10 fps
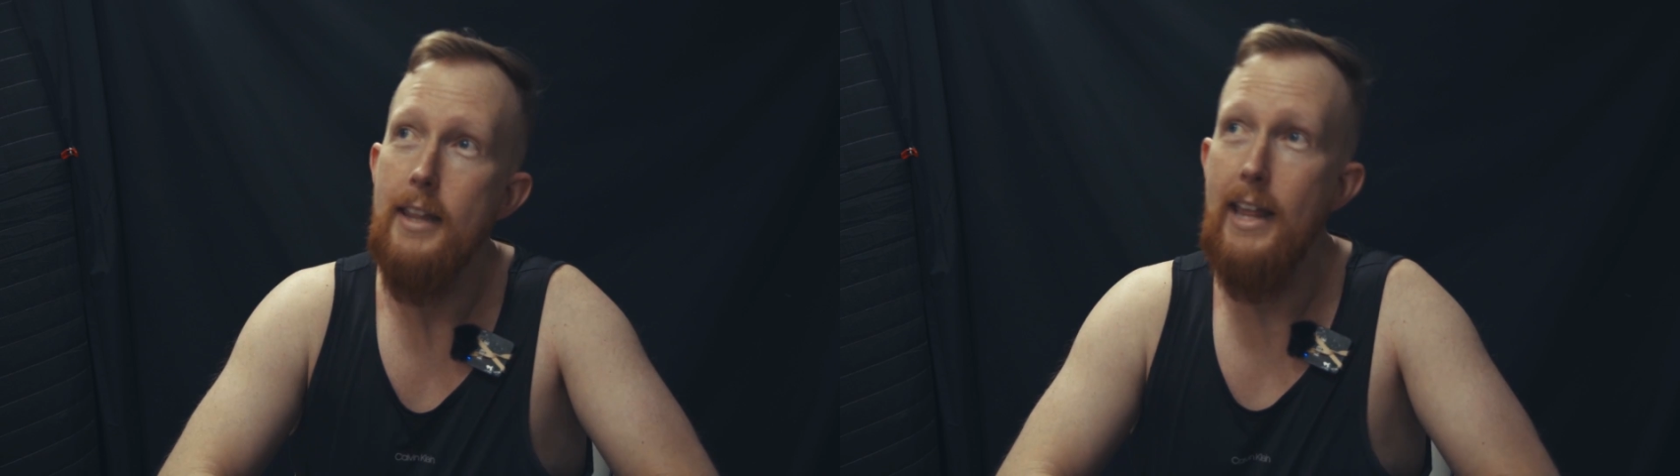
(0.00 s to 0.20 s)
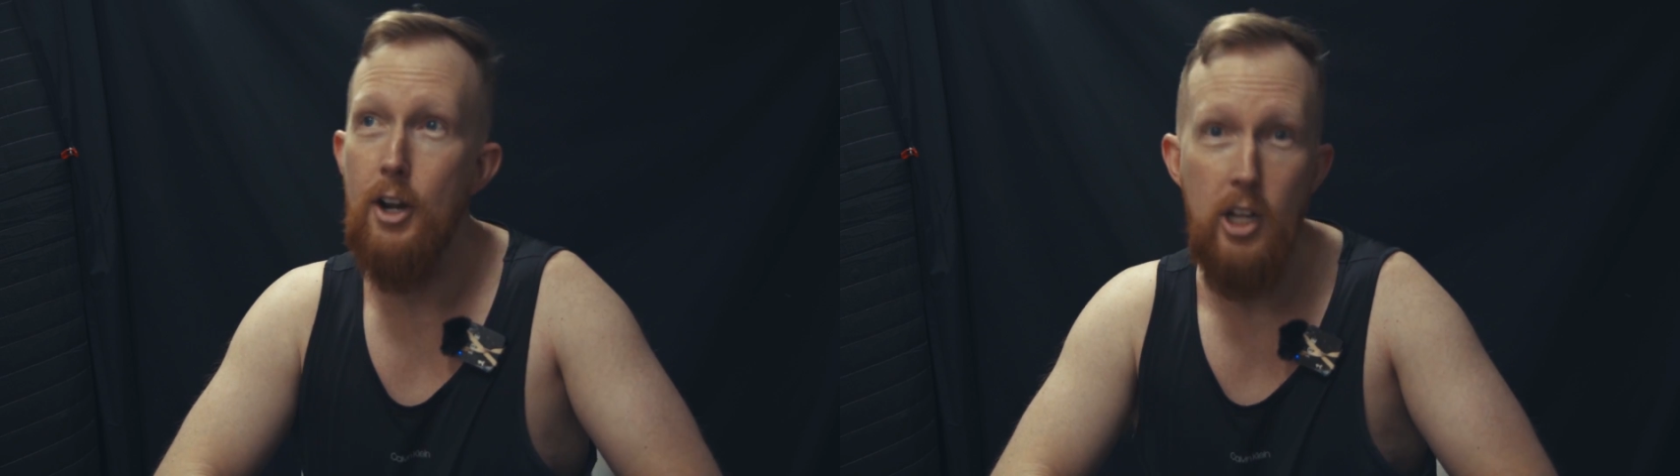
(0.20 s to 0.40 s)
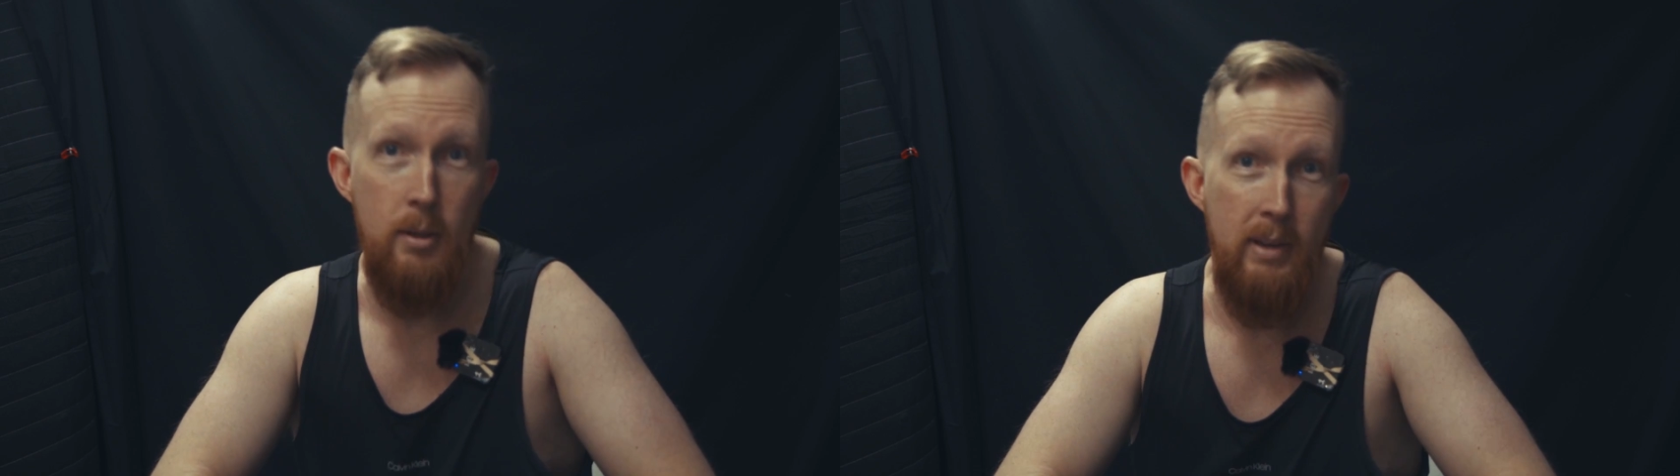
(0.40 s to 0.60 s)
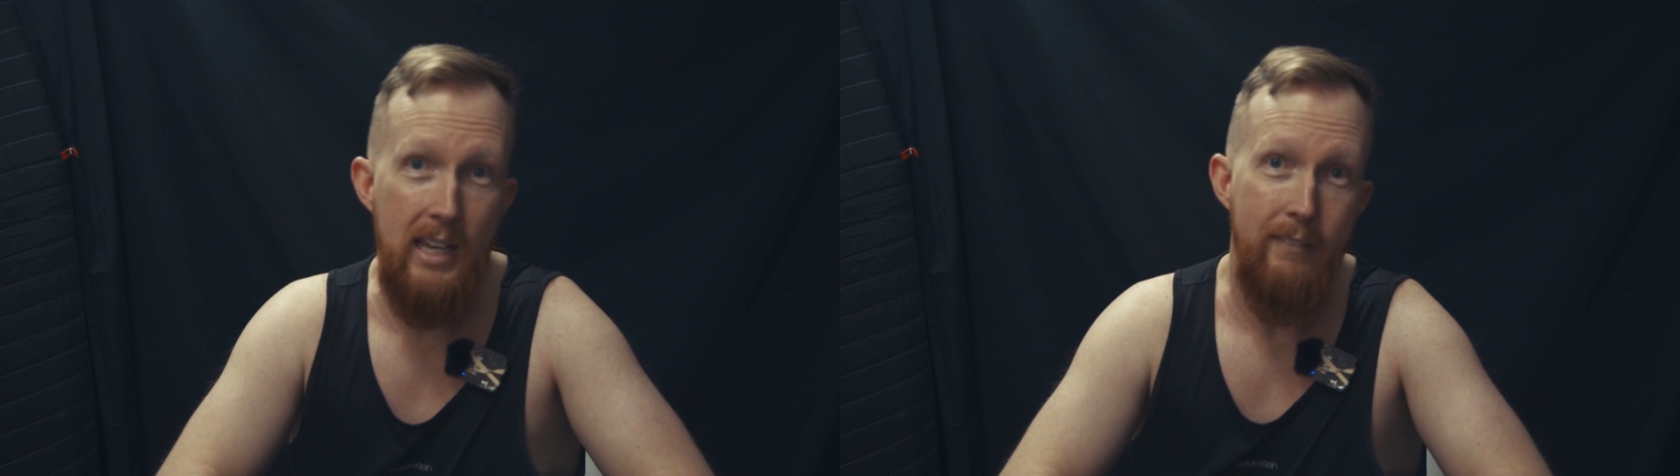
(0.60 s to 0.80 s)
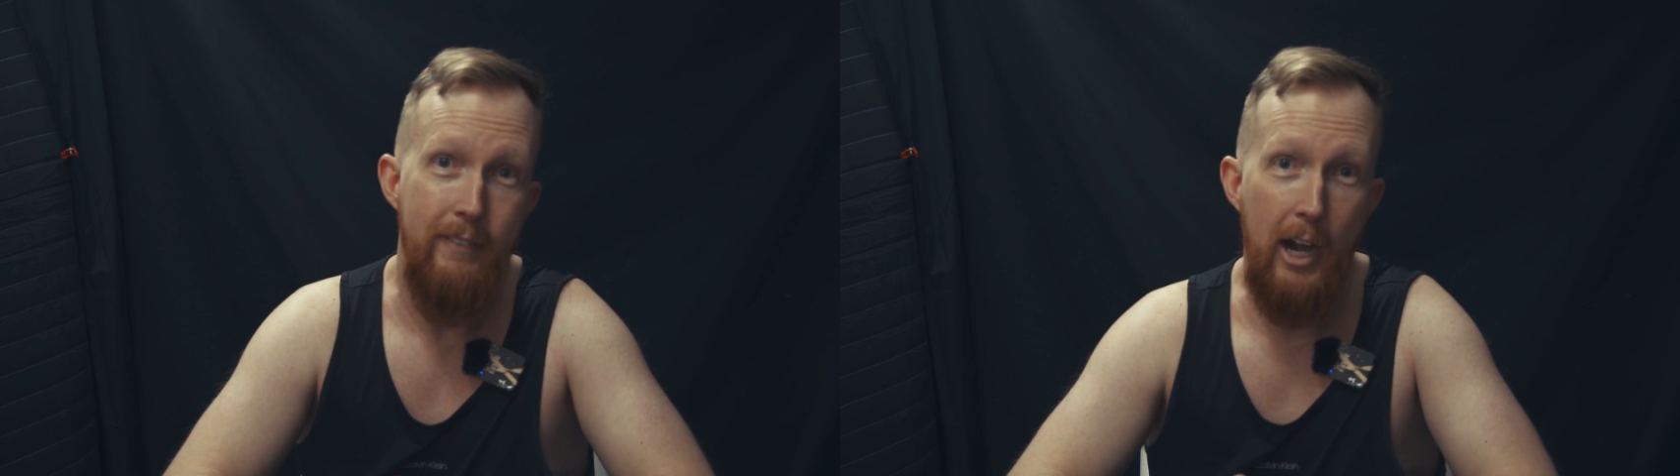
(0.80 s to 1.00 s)
that are gonna
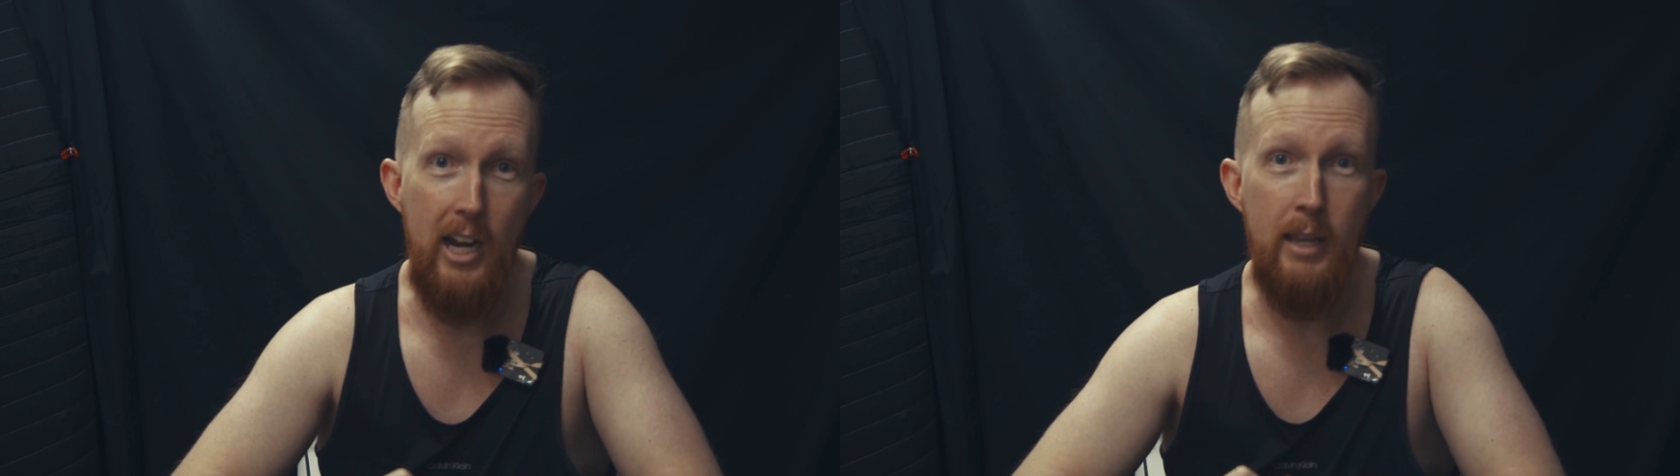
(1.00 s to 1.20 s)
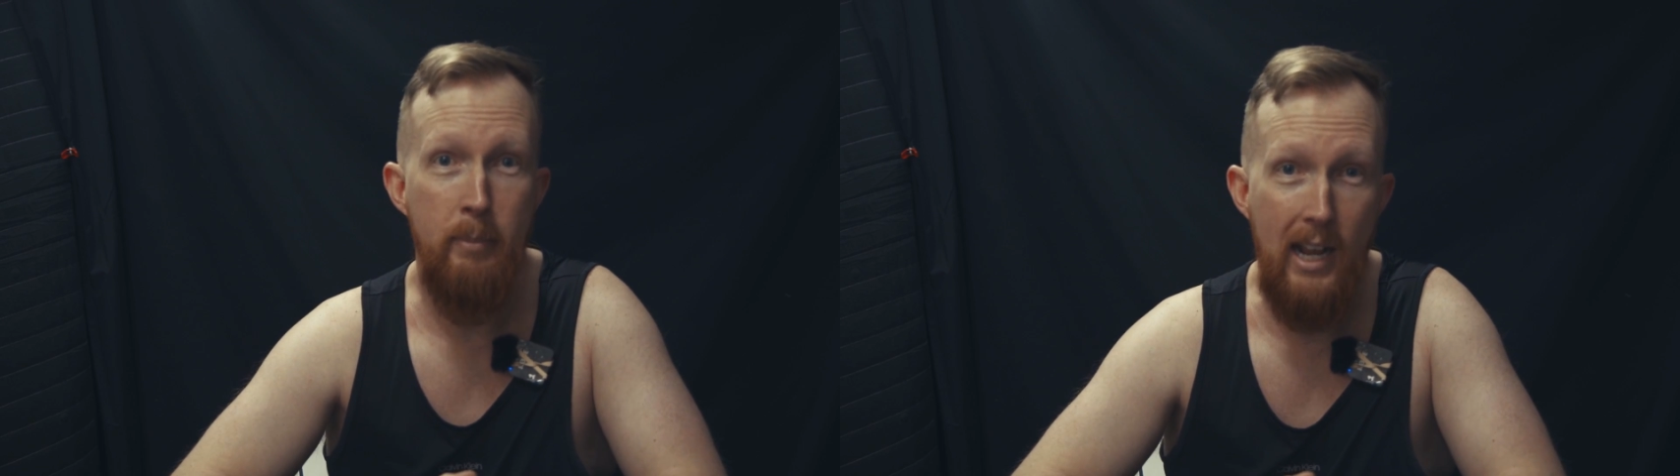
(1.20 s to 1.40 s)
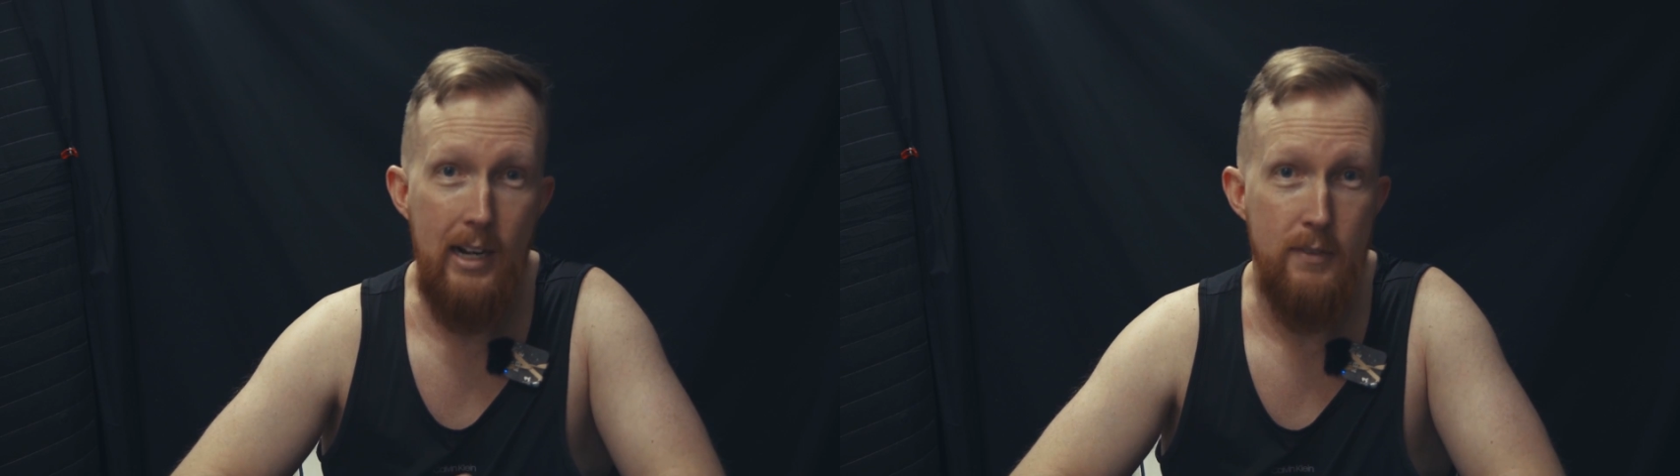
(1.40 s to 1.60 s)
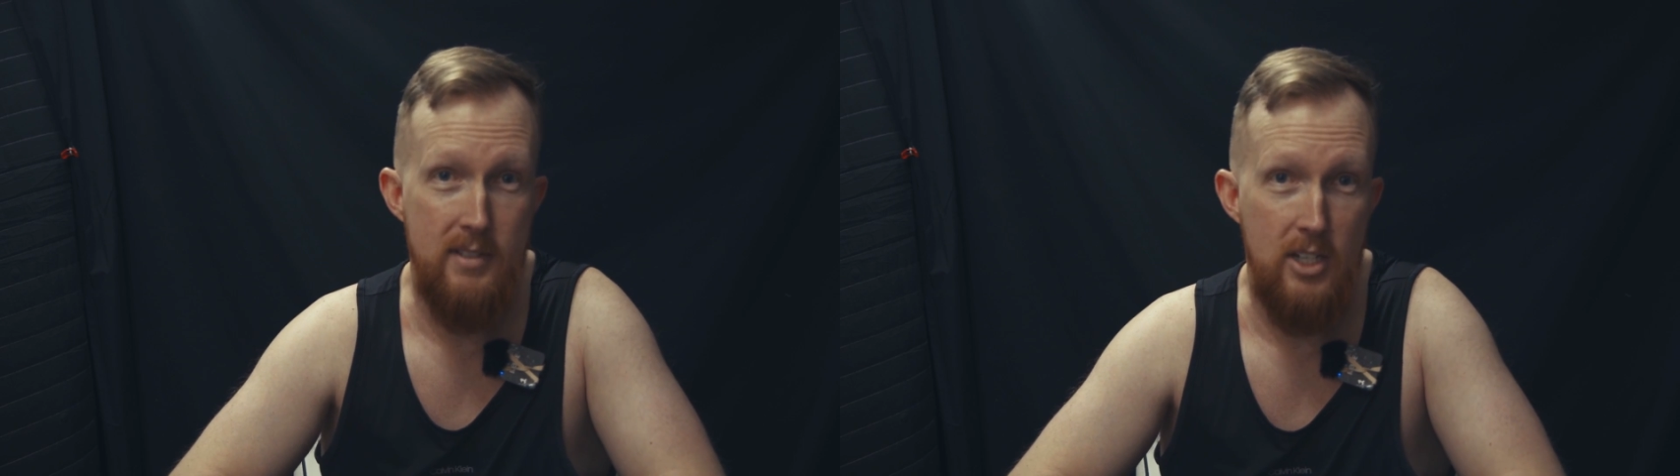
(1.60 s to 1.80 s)
be in very competitive